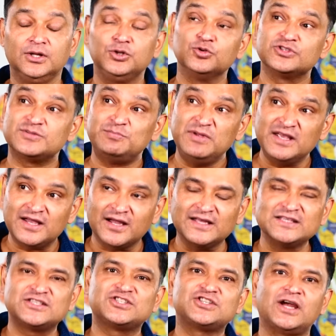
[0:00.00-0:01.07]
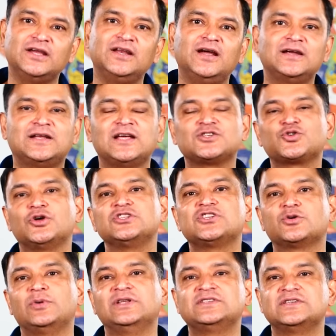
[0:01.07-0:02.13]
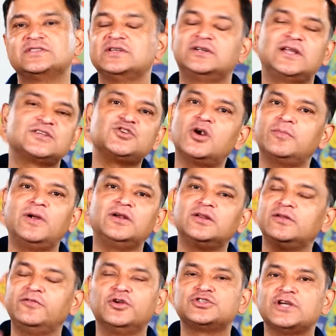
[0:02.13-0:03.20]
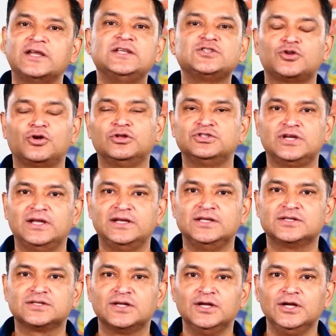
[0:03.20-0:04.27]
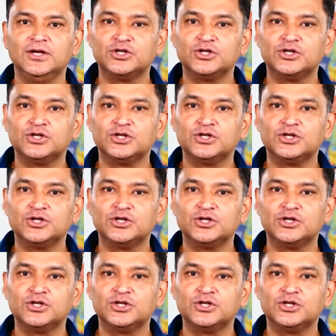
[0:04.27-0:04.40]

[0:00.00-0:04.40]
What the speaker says: you speak against China, it has consequences. It does not matter if you are Chinese or non-Chinese.